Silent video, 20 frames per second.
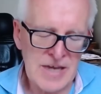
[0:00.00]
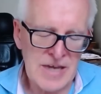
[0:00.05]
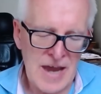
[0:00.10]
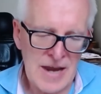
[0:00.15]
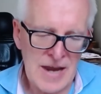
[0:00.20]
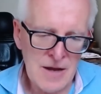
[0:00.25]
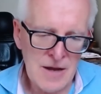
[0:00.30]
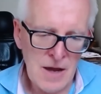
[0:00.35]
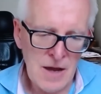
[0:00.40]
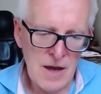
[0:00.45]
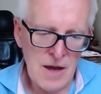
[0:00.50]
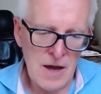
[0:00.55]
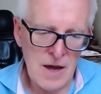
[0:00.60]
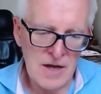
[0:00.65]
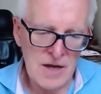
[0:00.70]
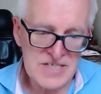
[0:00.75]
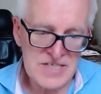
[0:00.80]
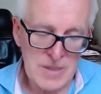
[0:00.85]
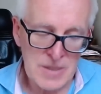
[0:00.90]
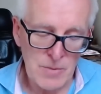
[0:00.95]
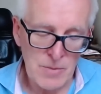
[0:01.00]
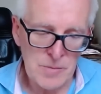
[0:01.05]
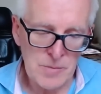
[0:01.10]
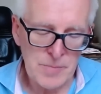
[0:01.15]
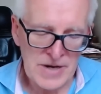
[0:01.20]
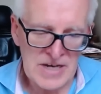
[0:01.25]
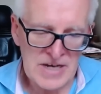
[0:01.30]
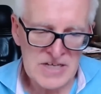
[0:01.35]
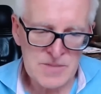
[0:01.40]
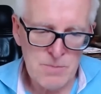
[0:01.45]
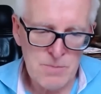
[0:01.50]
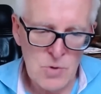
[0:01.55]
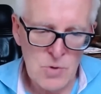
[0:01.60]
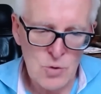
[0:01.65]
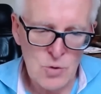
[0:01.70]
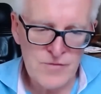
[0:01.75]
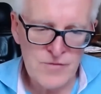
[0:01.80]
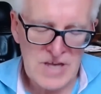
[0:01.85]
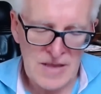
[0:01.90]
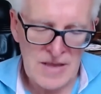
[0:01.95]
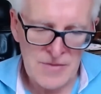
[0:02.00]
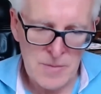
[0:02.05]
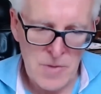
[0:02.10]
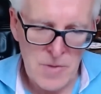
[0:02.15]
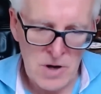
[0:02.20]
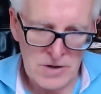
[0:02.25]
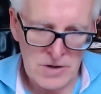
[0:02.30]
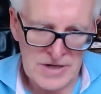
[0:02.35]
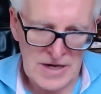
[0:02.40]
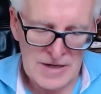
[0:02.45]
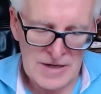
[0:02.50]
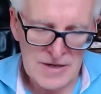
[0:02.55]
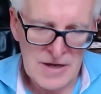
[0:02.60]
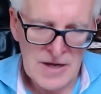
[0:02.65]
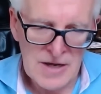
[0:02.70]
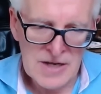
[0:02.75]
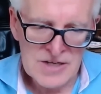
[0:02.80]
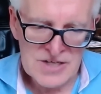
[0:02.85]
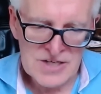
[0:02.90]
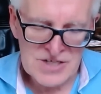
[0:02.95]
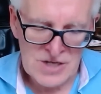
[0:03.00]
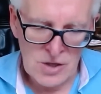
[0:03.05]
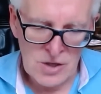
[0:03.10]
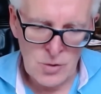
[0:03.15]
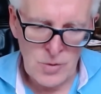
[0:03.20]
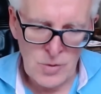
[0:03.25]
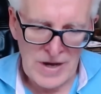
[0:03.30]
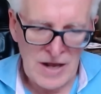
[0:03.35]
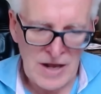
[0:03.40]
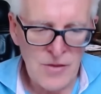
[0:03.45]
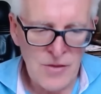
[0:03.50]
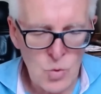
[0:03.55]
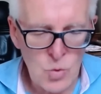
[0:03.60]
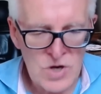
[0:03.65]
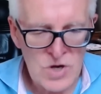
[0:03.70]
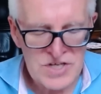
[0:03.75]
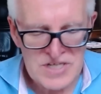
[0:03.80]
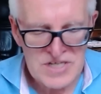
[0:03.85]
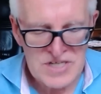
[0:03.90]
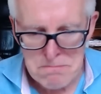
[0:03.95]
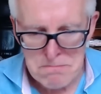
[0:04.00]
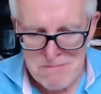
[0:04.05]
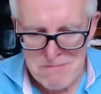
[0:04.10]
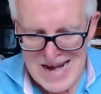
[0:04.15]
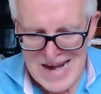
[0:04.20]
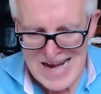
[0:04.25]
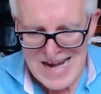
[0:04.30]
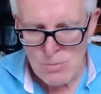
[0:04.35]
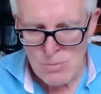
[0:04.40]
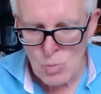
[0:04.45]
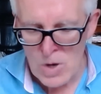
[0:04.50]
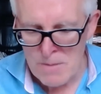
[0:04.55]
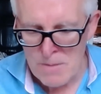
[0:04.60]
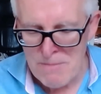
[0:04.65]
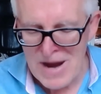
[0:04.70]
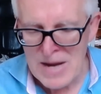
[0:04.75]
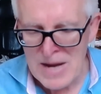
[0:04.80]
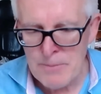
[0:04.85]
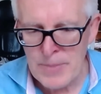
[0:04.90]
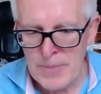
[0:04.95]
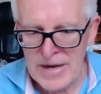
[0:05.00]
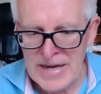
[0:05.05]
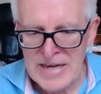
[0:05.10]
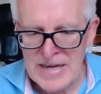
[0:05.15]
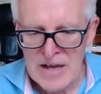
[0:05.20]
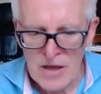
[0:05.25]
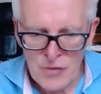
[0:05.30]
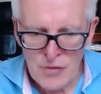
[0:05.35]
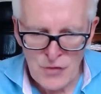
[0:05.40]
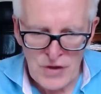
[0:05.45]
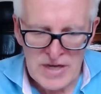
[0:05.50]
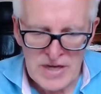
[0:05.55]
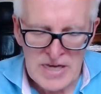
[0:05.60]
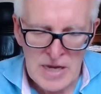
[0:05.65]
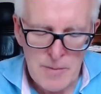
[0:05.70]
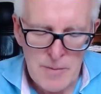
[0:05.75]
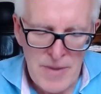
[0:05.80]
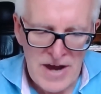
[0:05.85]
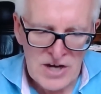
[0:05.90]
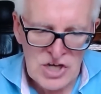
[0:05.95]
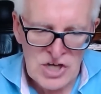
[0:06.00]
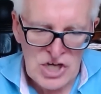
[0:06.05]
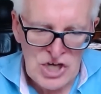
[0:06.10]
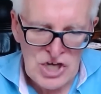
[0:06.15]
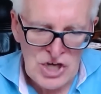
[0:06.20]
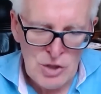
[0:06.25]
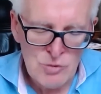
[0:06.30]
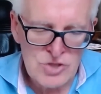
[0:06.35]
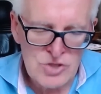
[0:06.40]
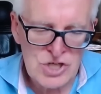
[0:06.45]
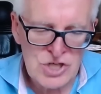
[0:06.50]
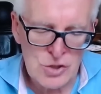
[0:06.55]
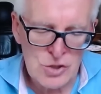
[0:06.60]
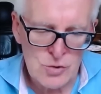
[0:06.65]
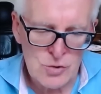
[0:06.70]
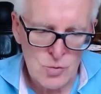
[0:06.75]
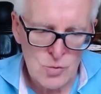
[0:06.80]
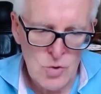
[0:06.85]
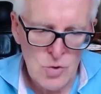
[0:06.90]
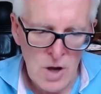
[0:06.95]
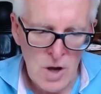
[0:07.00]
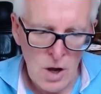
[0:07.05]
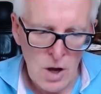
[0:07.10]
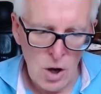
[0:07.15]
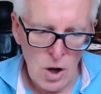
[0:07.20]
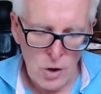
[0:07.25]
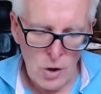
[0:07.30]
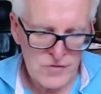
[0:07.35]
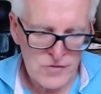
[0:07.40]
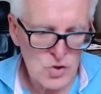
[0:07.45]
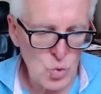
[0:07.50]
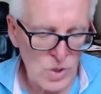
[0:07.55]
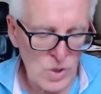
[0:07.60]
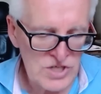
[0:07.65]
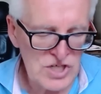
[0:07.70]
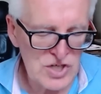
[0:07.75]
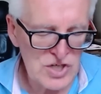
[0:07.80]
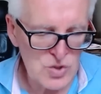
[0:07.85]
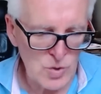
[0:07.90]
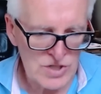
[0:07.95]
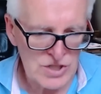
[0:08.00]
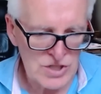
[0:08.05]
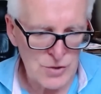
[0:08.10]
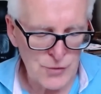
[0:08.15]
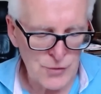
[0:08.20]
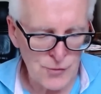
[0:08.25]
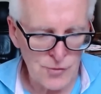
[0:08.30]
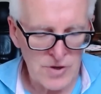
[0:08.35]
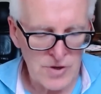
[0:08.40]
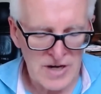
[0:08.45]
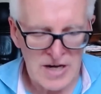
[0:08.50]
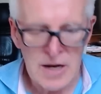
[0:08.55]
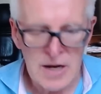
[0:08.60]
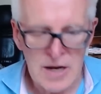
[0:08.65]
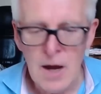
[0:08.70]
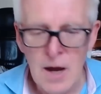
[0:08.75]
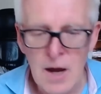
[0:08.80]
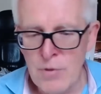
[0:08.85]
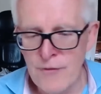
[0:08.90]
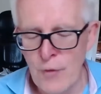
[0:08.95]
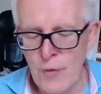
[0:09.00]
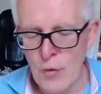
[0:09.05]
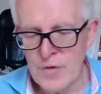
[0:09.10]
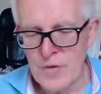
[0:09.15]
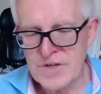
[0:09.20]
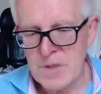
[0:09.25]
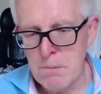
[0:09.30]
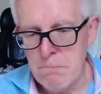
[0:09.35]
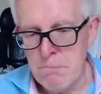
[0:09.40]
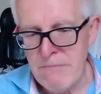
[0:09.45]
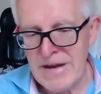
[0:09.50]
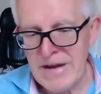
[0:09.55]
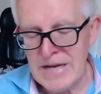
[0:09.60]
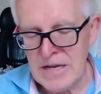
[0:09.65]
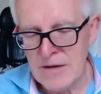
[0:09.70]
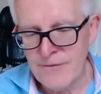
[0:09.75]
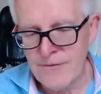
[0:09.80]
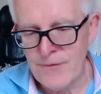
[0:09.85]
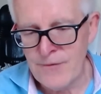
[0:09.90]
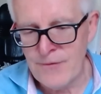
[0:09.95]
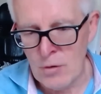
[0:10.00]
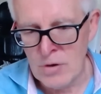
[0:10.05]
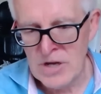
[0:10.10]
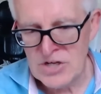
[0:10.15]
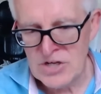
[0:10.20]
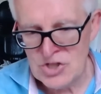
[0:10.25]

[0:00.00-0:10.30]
get uh, some of the biggest moves in the market. So, in other words, it may we may be thinking about Q2 of 2023 before there's a meaningful